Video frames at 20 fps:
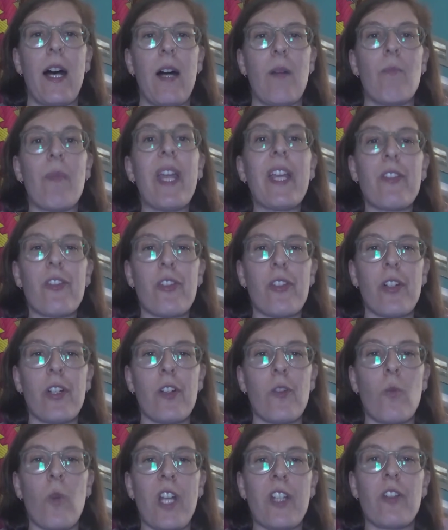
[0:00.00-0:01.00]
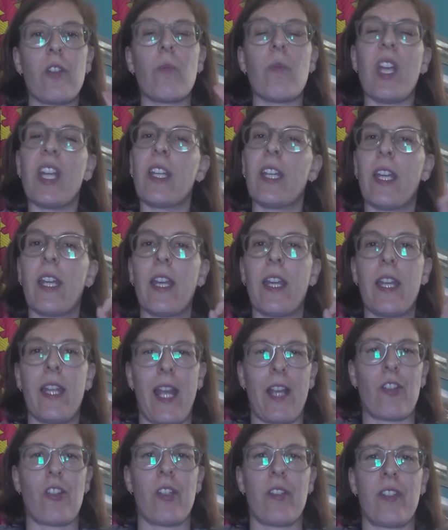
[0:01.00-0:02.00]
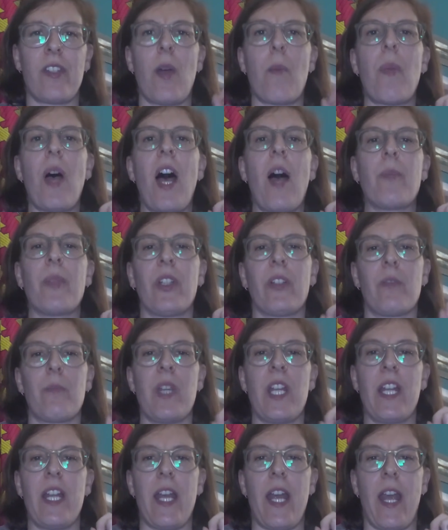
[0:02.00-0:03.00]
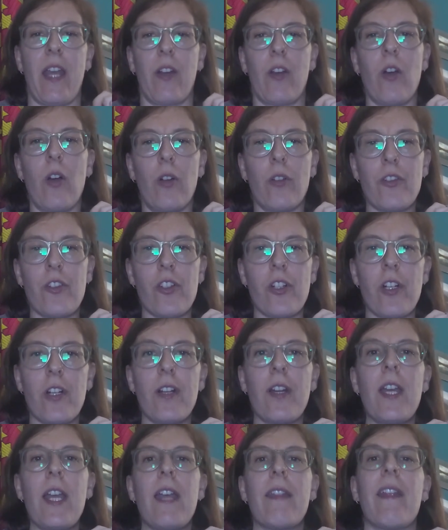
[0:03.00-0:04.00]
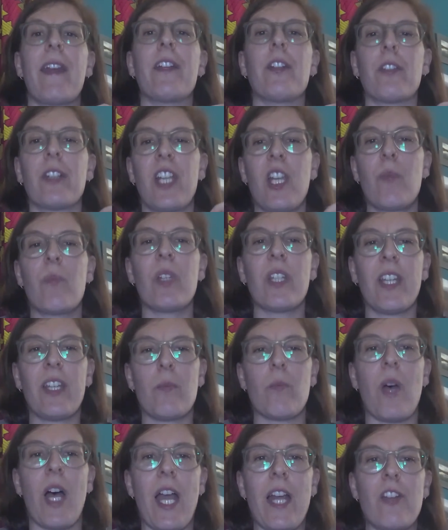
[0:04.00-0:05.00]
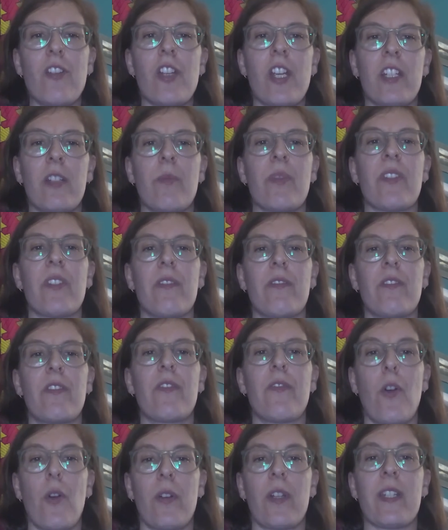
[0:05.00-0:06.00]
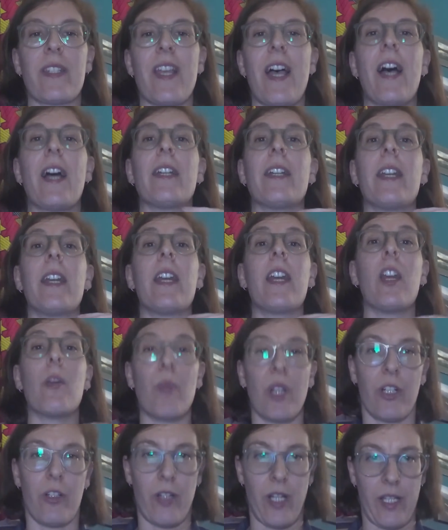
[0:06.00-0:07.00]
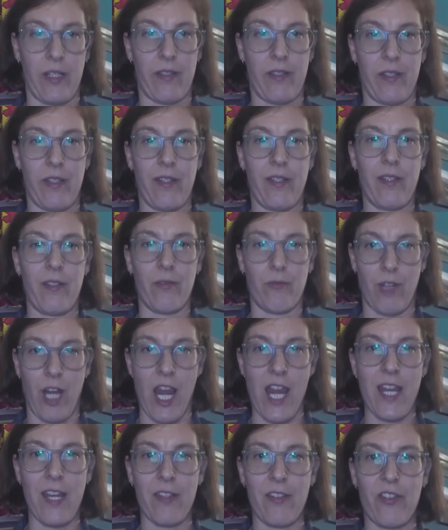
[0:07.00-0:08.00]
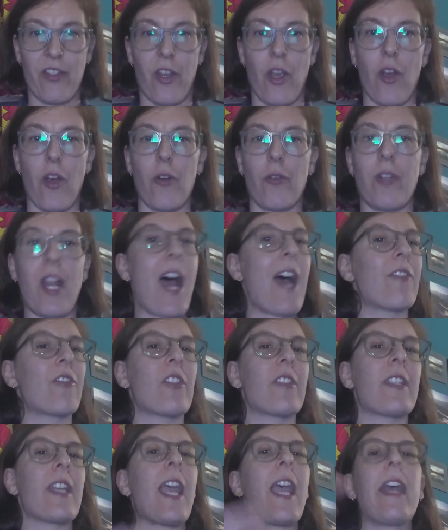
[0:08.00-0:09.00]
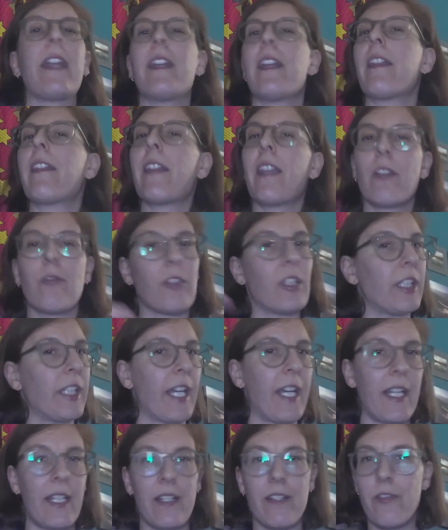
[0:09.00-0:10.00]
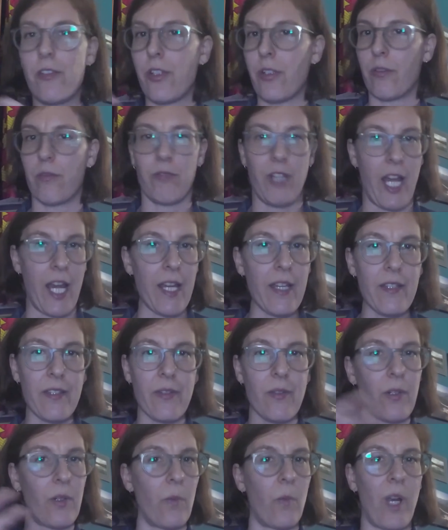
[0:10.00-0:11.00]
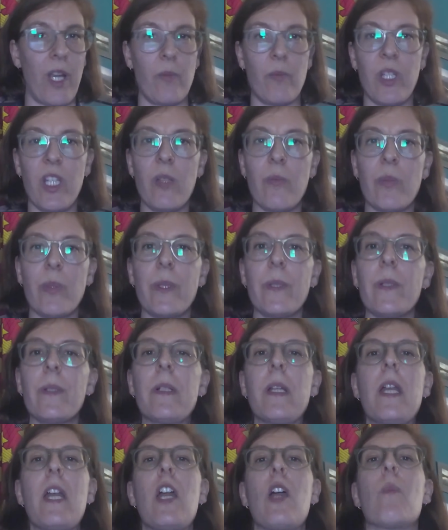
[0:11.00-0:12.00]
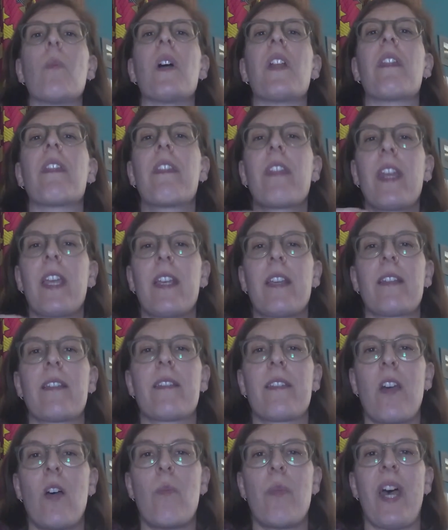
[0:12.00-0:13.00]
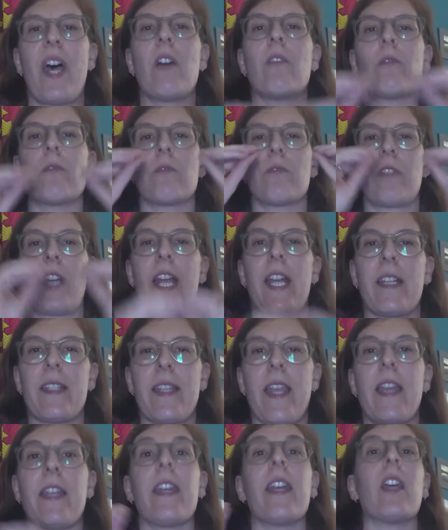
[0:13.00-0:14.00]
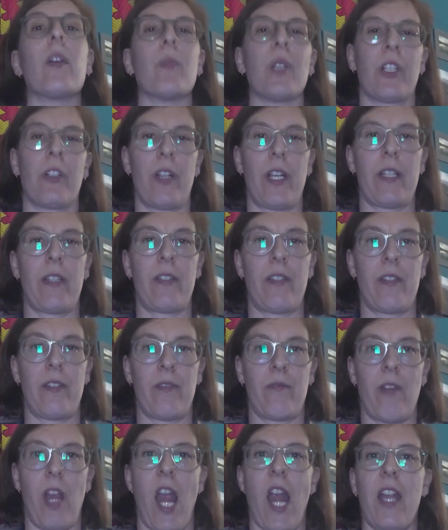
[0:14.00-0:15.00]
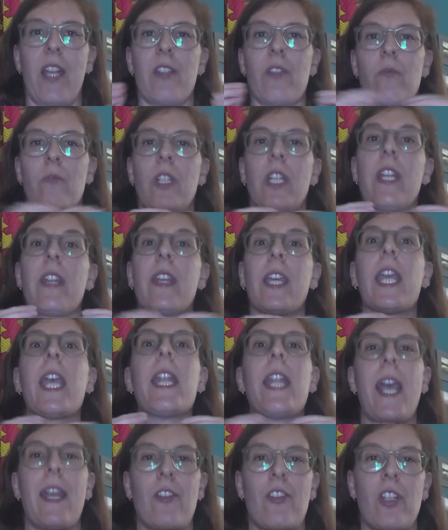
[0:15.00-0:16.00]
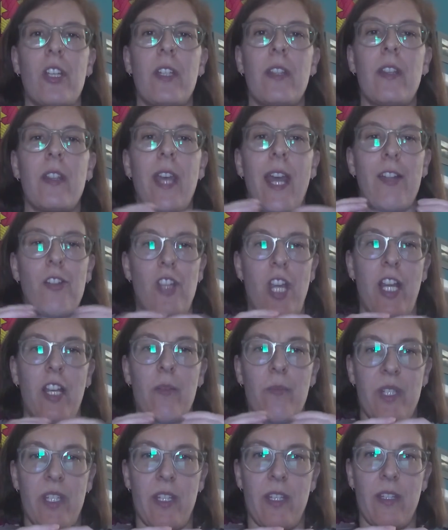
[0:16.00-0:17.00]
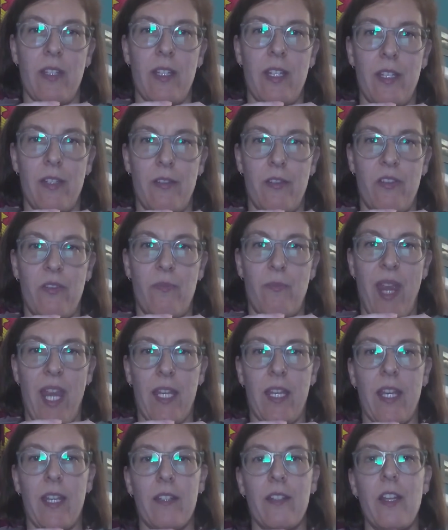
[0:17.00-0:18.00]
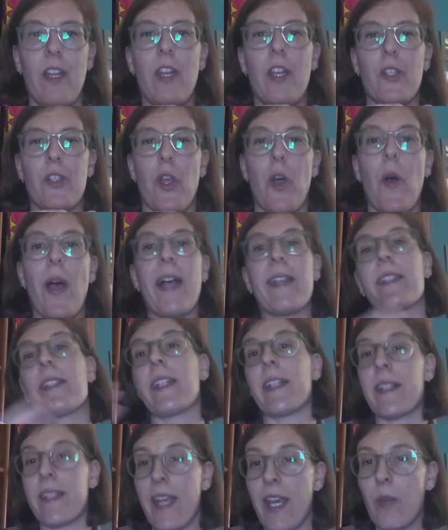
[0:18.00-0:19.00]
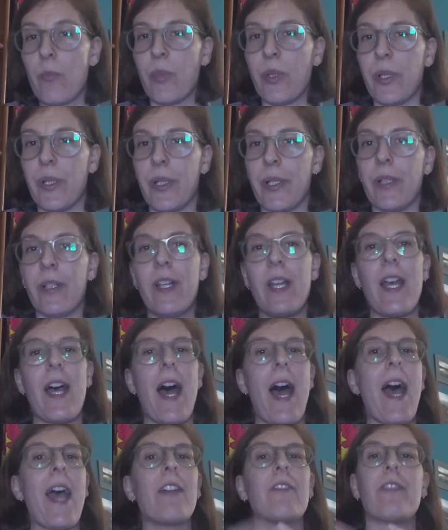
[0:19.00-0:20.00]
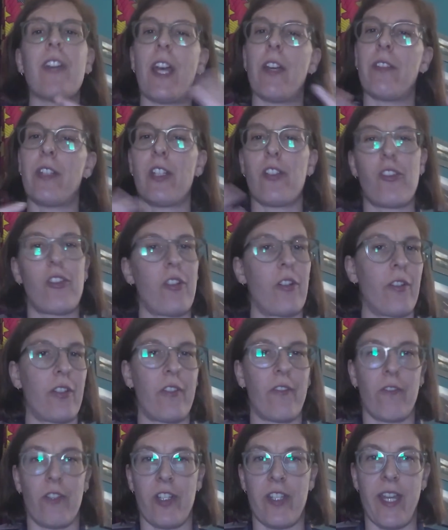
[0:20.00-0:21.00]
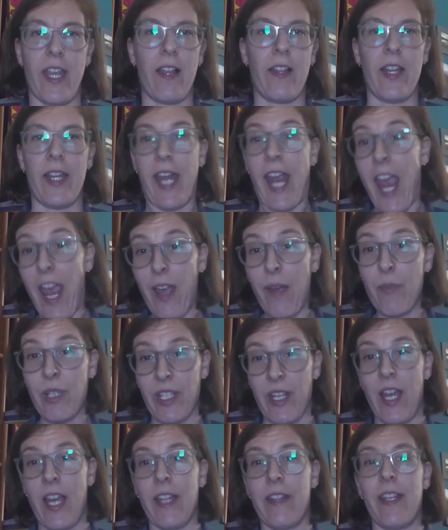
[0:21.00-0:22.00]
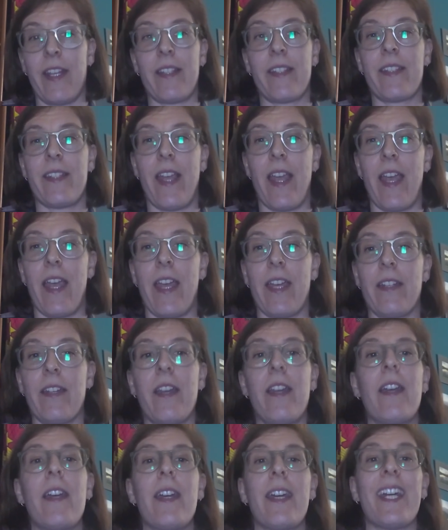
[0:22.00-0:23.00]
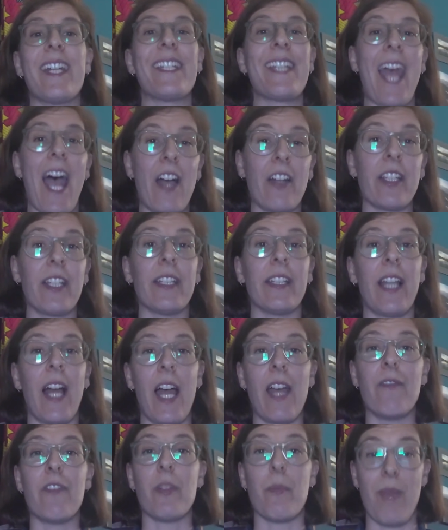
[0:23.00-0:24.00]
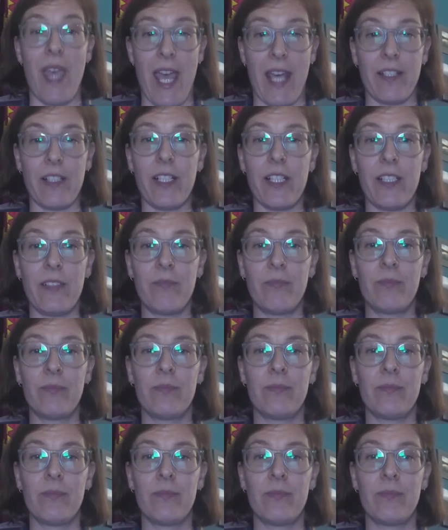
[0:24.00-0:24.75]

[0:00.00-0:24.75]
Make sure when you're making connections to popular media and culture that you're keeping in mind Jacobson's focus on immigrants, right? So not just anything related to race or white people, but things about race and immigrants, right, is really the connection that Jacobson is making. So as an example, I found these shirts for sale on Amazon that said Italian Lives Matter,